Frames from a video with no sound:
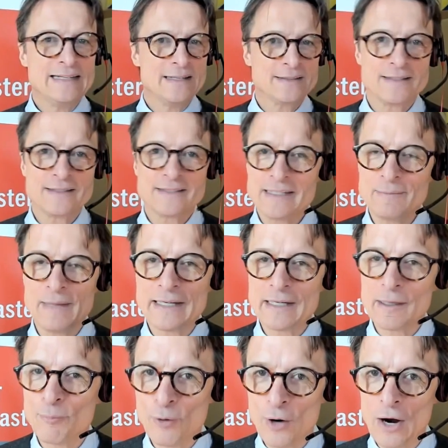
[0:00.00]
doesn't seem
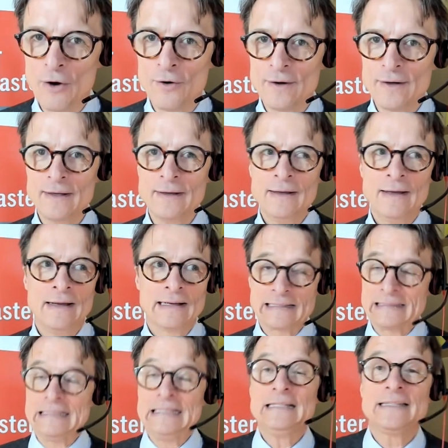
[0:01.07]
like a priority
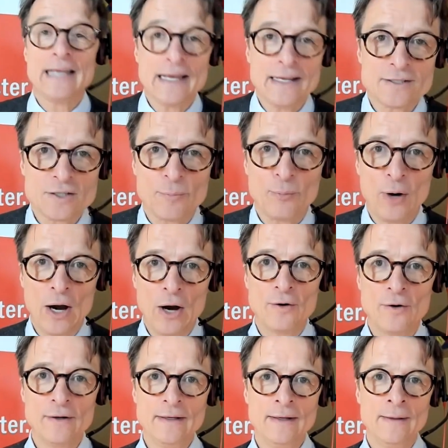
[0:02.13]
clean tech is a
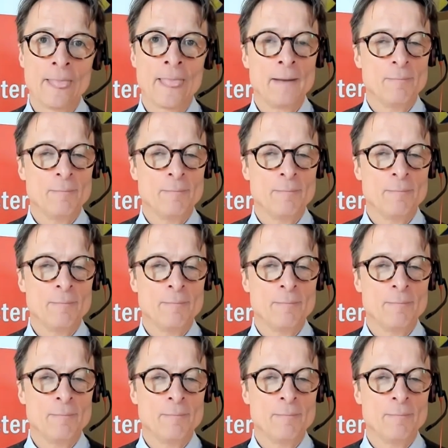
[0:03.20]
priority